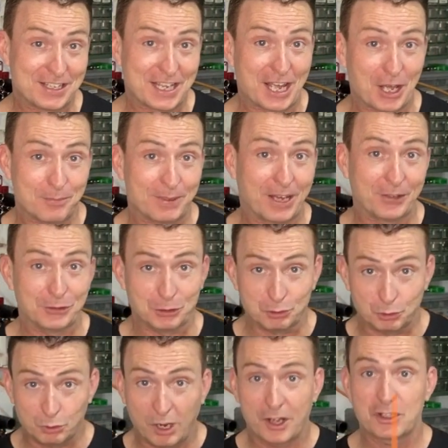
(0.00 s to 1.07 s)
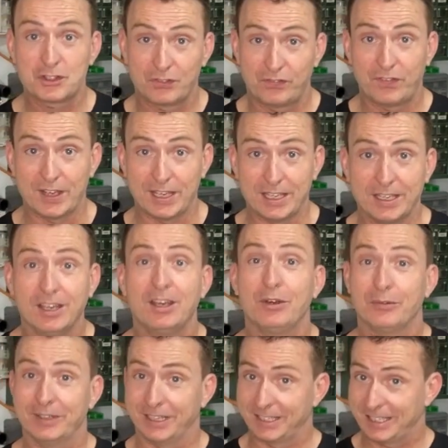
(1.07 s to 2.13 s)
out about the rush fee
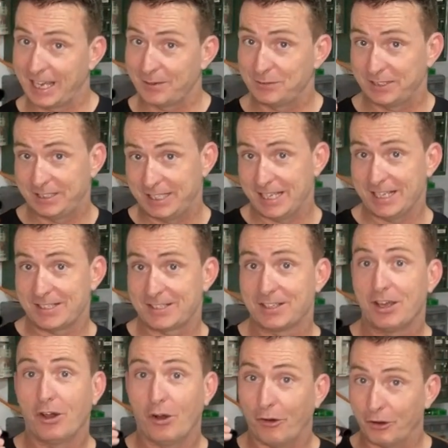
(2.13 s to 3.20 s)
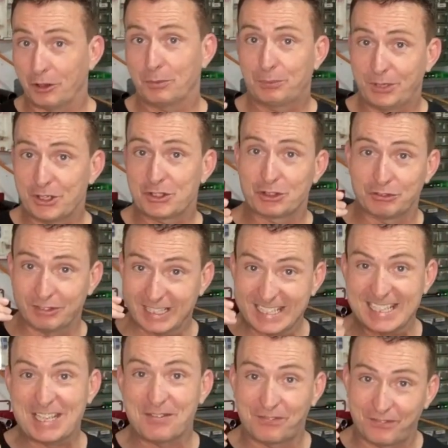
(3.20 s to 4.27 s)
when it came to this oil pressure
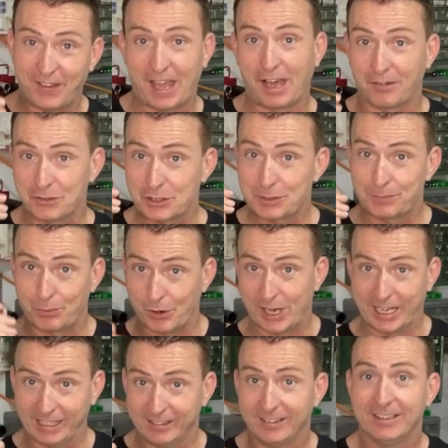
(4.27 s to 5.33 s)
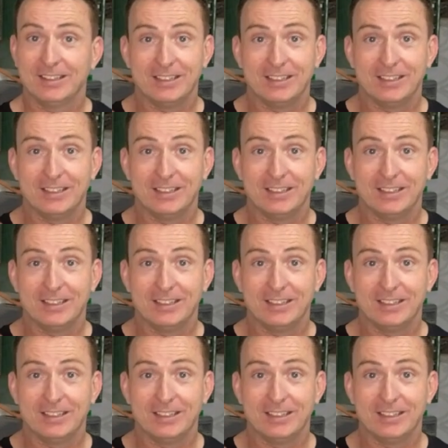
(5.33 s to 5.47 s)
relief valve spring.